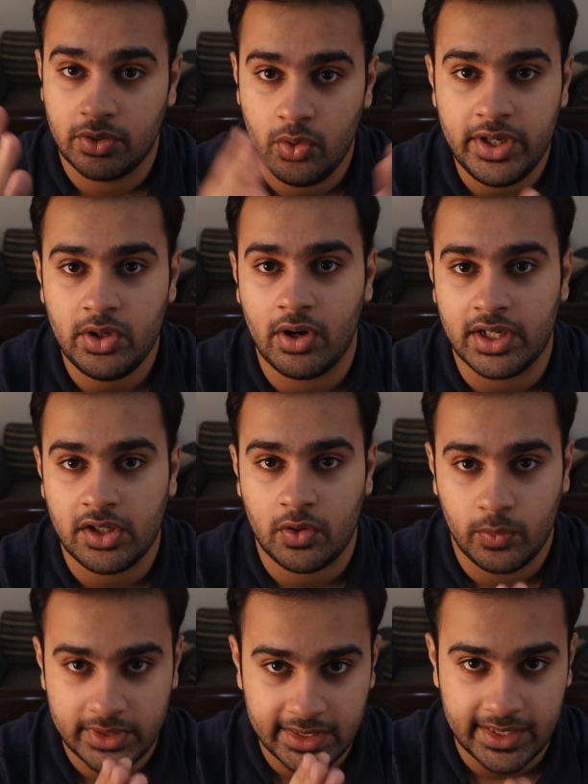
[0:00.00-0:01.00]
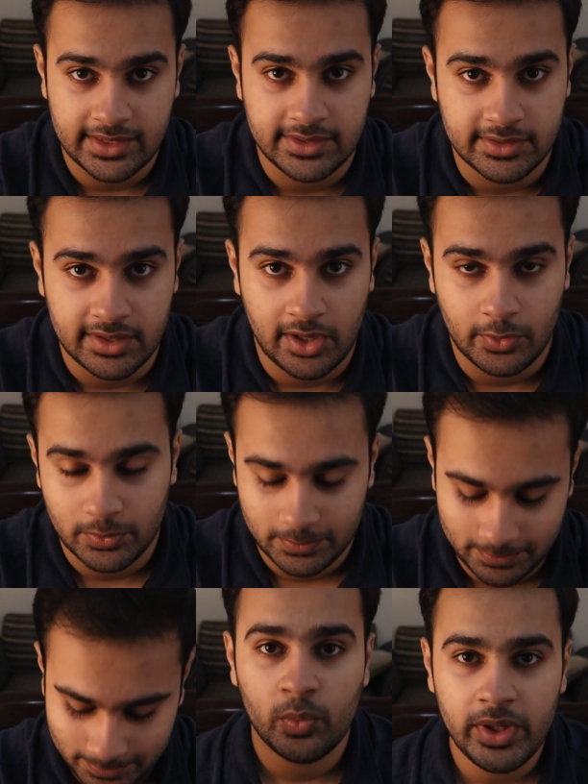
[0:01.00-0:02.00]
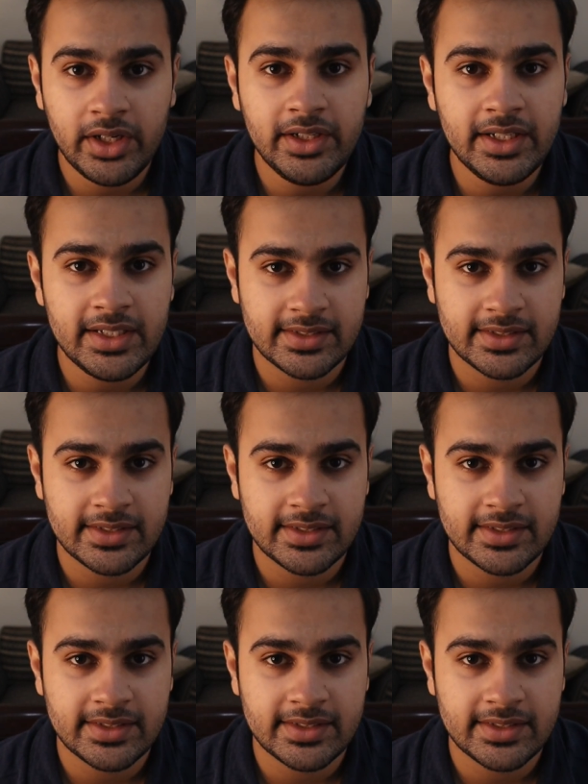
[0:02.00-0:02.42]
Going on with the cases now. We're going